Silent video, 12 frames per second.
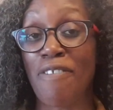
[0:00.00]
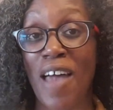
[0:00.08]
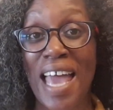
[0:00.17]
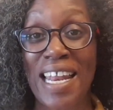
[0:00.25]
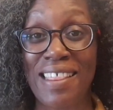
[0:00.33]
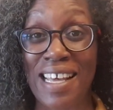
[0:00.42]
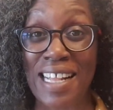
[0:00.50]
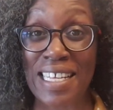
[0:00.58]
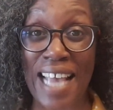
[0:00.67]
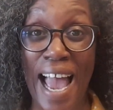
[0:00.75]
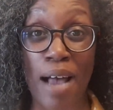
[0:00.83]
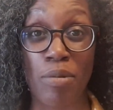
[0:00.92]
anything
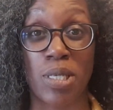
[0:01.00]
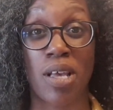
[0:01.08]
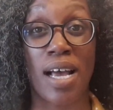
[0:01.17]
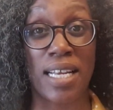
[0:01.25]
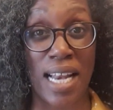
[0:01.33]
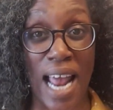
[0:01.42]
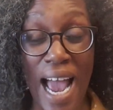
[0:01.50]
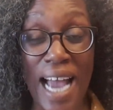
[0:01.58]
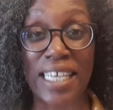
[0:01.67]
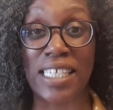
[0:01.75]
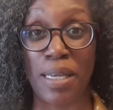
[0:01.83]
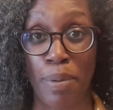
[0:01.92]
that's outside and
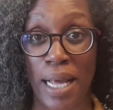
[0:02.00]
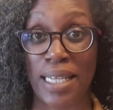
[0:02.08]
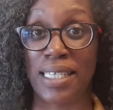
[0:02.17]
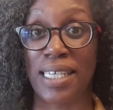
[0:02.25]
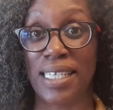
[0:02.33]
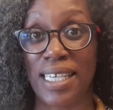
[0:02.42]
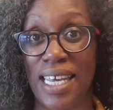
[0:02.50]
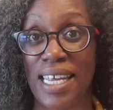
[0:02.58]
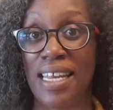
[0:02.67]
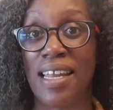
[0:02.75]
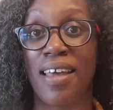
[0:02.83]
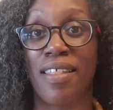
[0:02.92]
actually planted
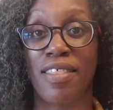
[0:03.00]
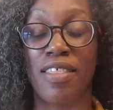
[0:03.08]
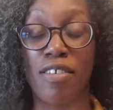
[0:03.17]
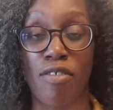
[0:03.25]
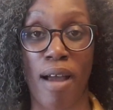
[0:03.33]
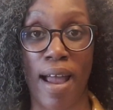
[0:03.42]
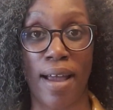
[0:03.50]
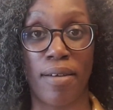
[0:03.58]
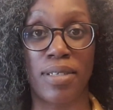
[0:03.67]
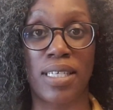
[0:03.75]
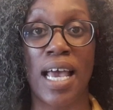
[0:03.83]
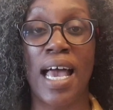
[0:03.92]
in the
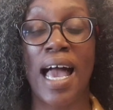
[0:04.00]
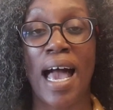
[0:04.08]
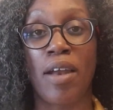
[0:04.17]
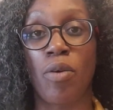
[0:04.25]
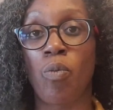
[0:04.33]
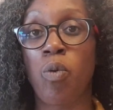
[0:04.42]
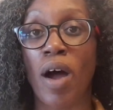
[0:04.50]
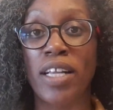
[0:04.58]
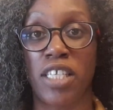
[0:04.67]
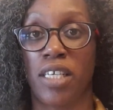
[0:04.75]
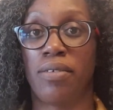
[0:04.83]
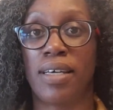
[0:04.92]
ground. And what I
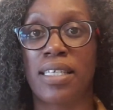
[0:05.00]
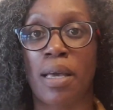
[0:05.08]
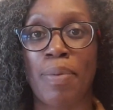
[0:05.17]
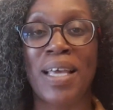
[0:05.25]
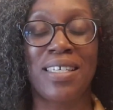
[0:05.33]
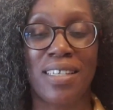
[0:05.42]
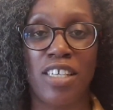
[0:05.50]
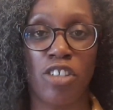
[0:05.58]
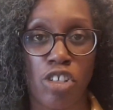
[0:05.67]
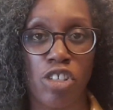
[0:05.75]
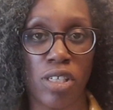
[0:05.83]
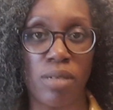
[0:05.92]
do is I basically
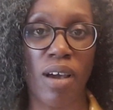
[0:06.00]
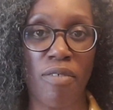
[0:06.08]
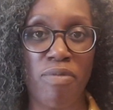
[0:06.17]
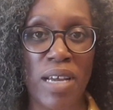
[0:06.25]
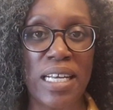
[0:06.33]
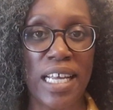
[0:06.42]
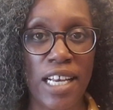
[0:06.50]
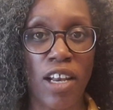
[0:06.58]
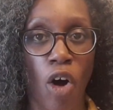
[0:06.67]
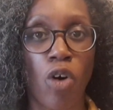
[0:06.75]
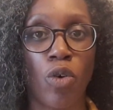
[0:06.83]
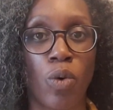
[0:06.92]
just do a really
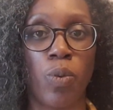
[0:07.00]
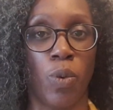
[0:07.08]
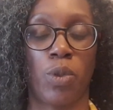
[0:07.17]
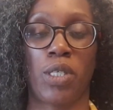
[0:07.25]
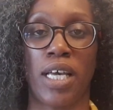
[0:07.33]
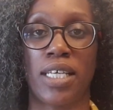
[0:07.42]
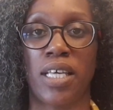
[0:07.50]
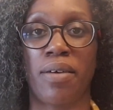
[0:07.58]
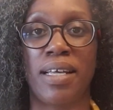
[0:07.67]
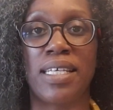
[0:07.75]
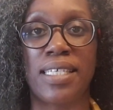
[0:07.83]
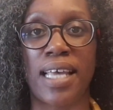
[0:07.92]
long water. So
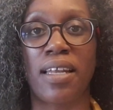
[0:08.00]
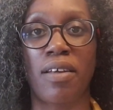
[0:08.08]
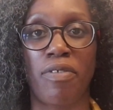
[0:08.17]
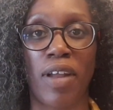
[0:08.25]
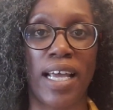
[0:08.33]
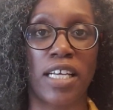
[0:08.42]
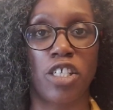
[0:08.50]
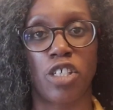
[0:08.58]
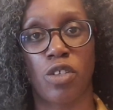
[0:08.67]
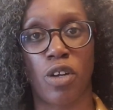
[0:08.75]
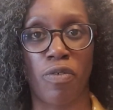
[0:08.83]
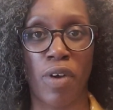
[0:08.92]
instead of like
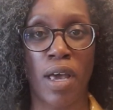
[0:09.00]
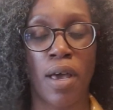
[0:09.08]
just sort of